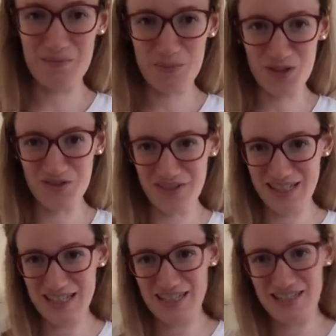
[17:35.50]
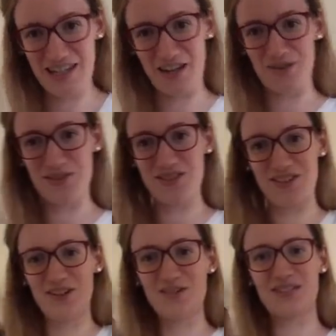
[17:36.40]
perfect, Test Cloud.
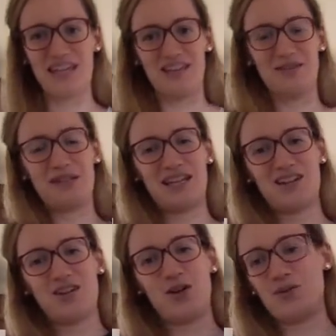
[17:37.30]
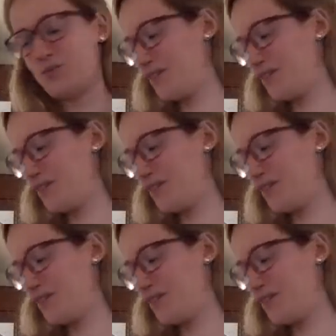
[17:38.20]
Okay, we can go on with